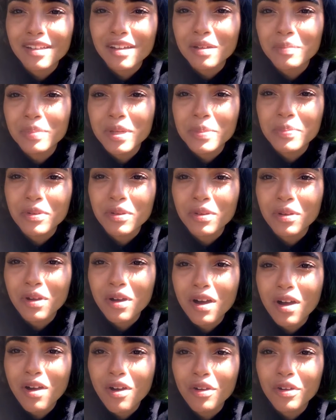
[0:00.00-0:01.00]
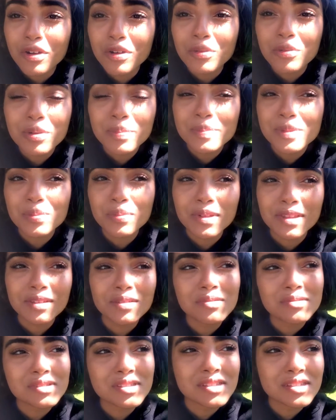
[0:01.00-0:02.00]
a lot of people are equipped with
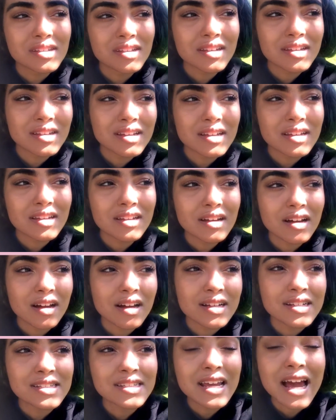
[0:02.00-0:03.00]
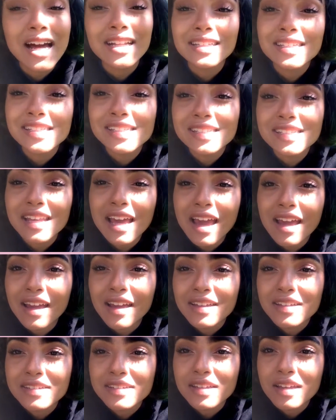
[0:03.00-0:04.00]
those uh, talents
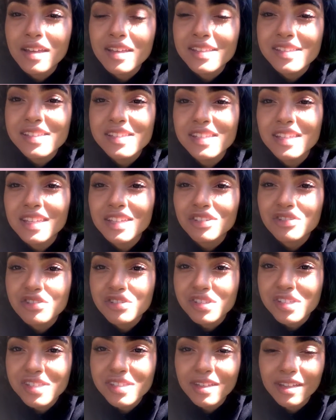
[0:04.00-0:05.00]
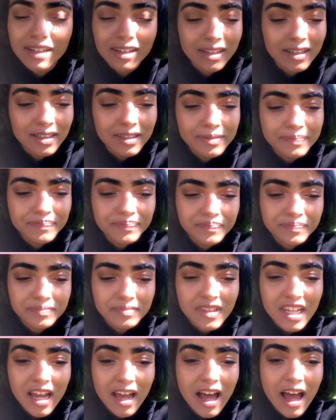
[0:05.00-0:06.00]
and skills
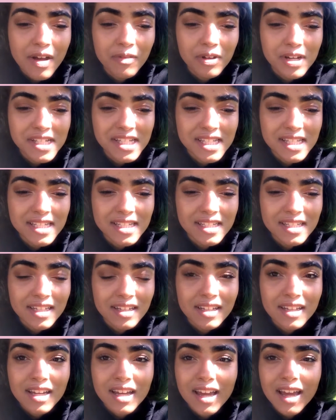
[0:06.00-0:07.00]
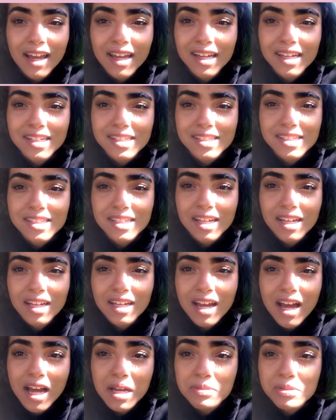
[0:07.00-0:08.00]
i wasn't and
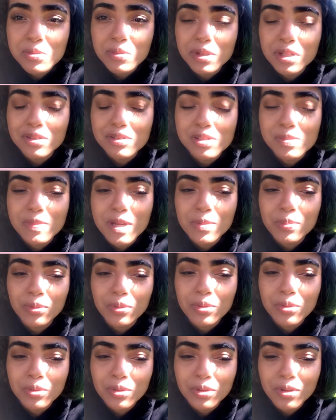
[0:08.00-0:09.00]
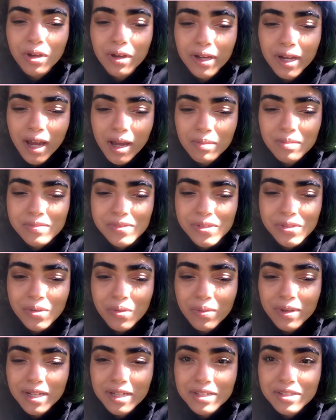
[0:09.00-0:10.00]
i was one of those people who thought i was
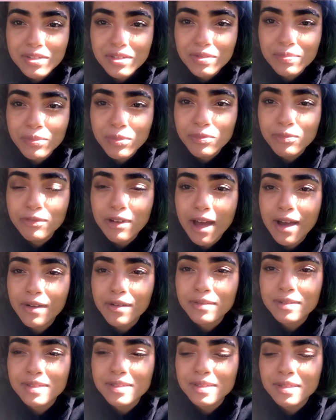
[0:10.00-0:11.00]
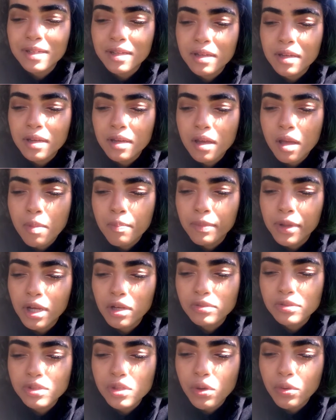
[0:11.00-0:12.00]
going to move out and be
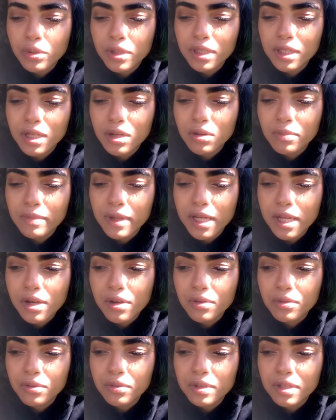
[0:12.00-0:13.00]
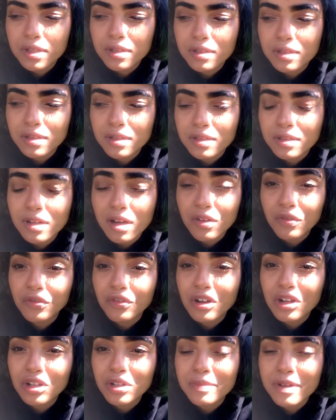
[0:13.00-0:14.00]
on, totally on my own not
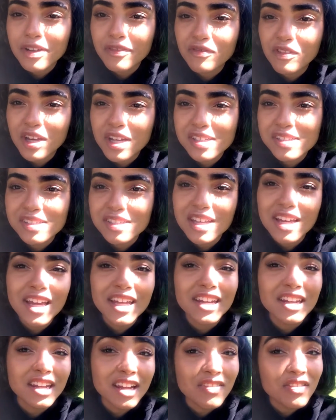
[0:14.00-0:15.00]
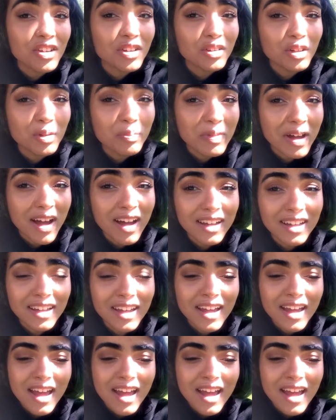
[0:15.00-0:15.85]
fall on my face, and never look back.